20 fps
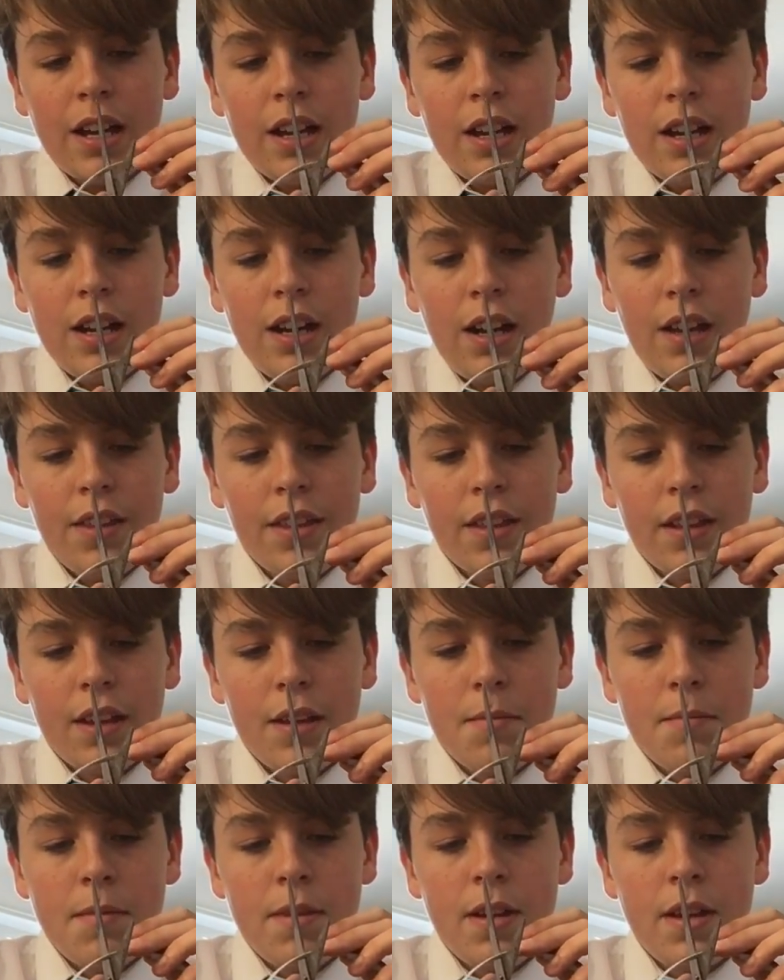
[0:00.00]
cut
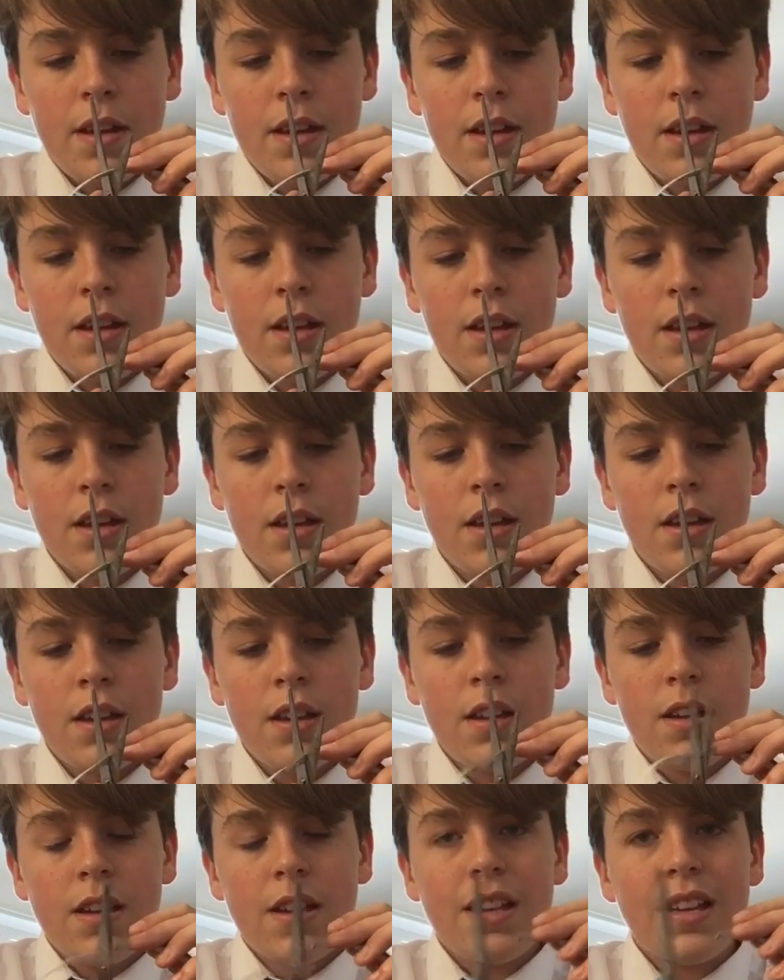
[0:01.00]
them
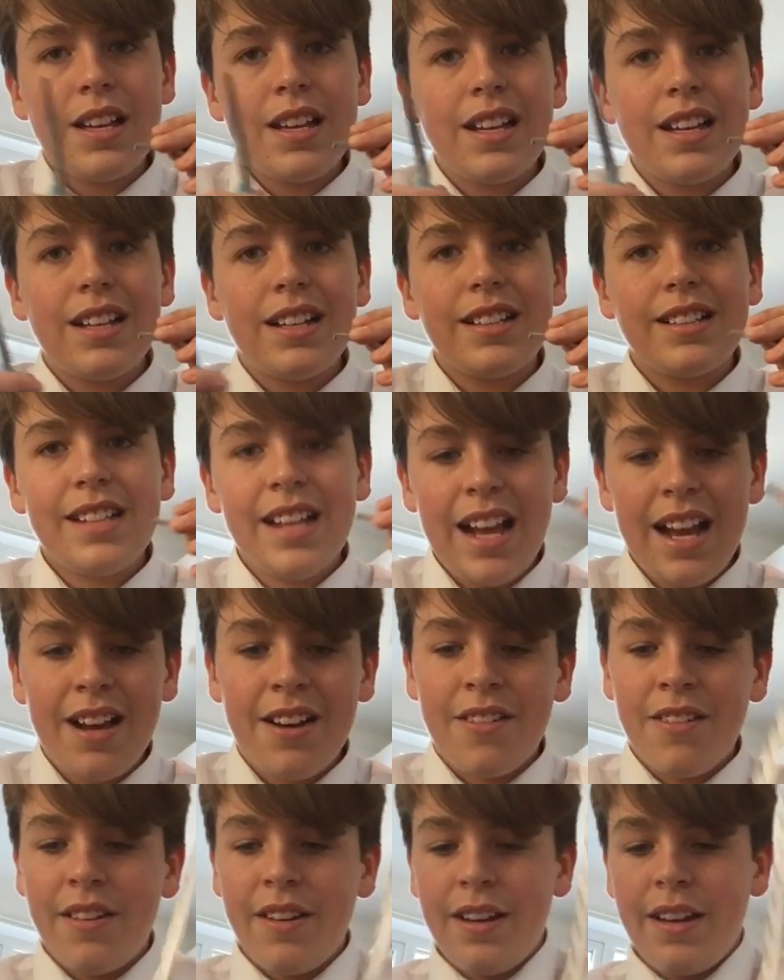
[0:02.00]

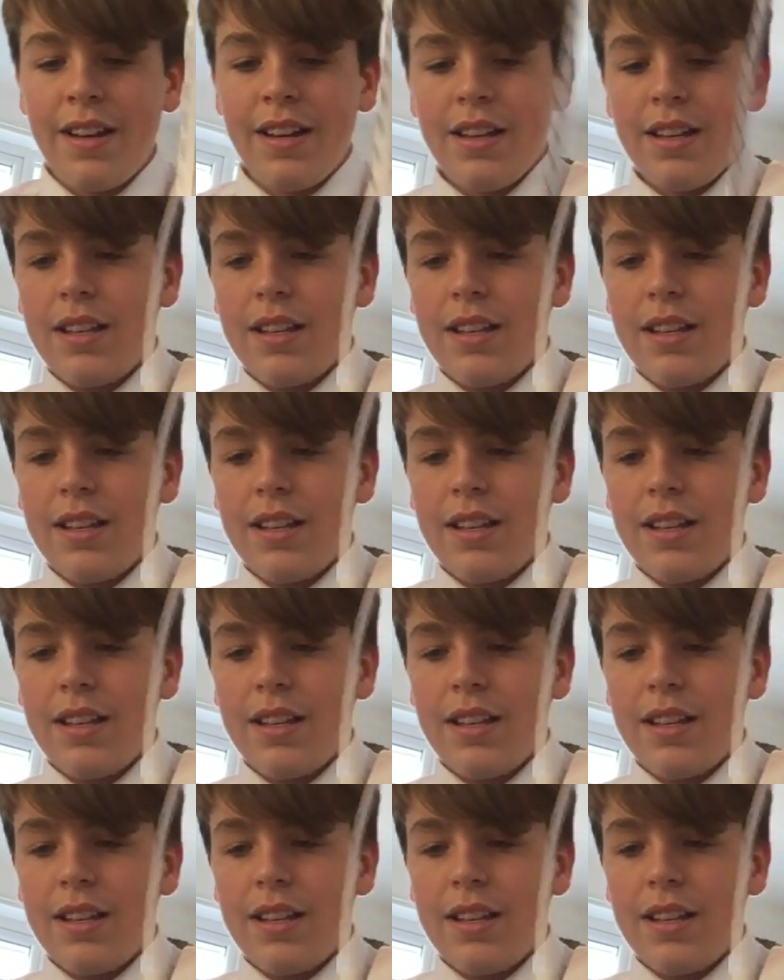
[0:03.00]
down.